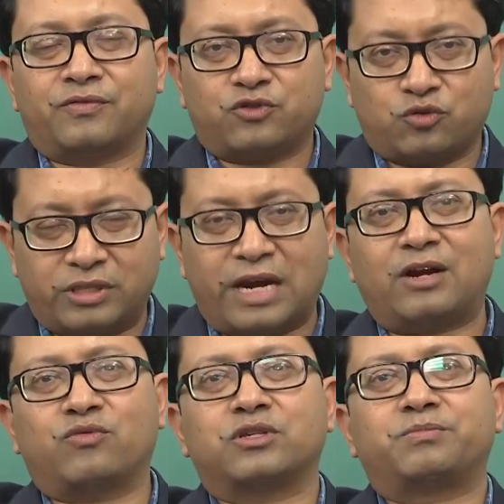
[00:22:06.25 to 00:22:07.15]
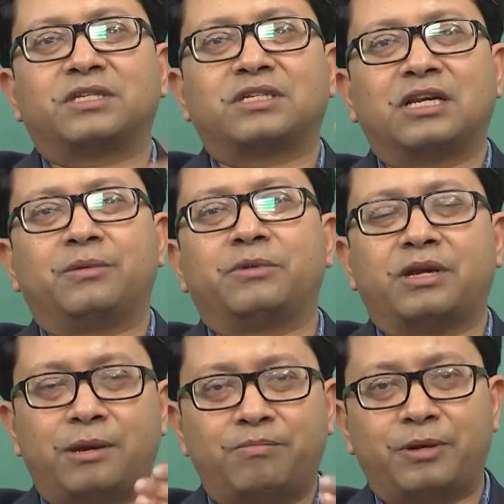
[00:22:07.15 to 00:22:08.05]
So, that was basically
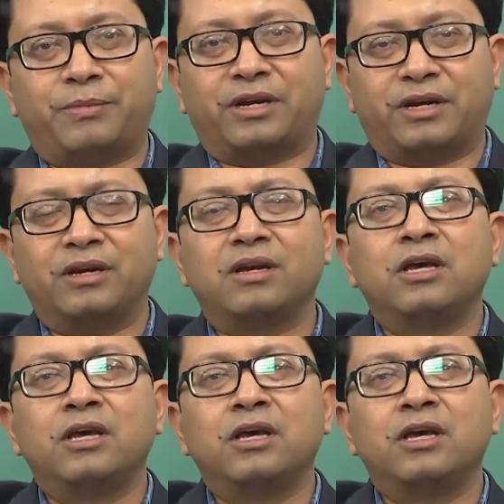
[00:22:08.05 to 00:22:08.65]
implemented.